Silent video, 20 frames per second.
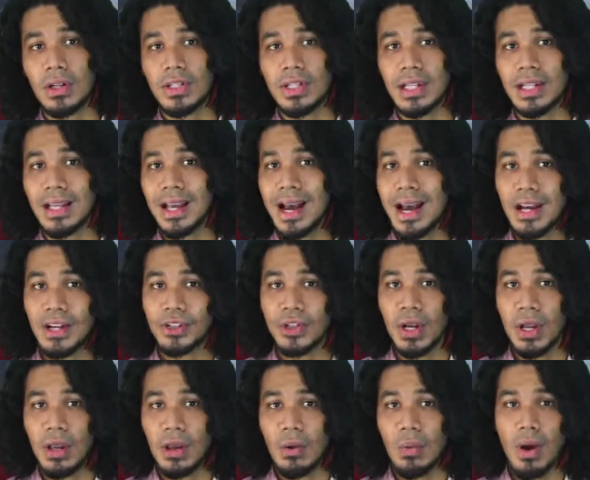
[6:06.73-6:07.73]
in cash,
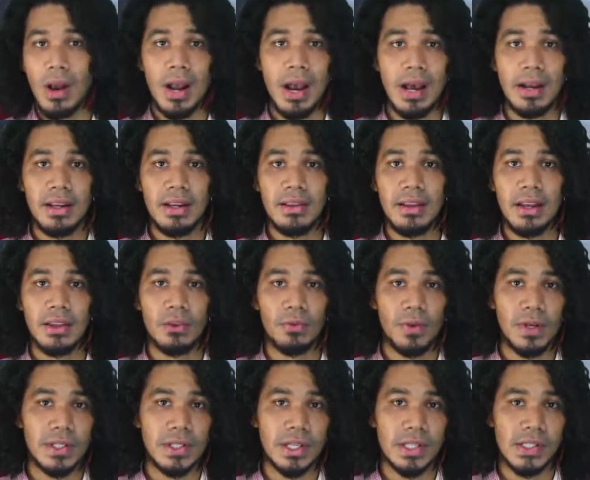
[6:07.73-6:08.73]
while adding that the
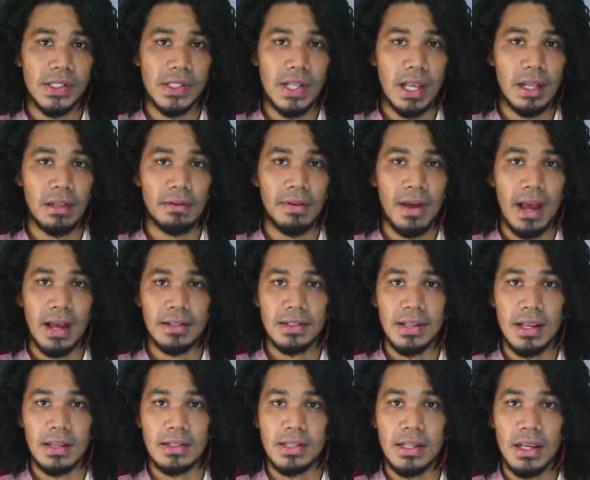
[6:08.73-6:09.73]
recent sale of
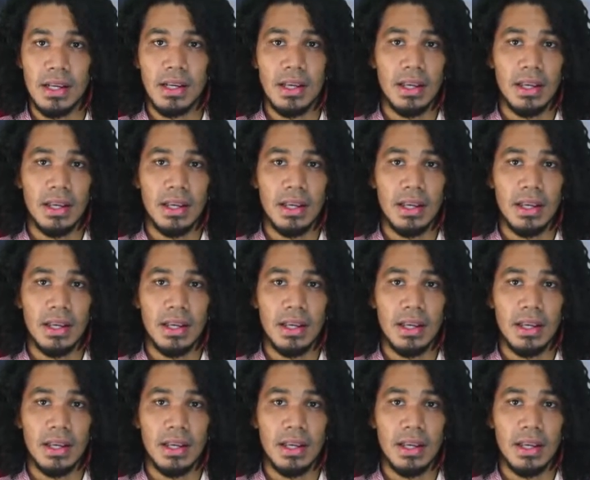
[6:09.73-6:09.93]
assets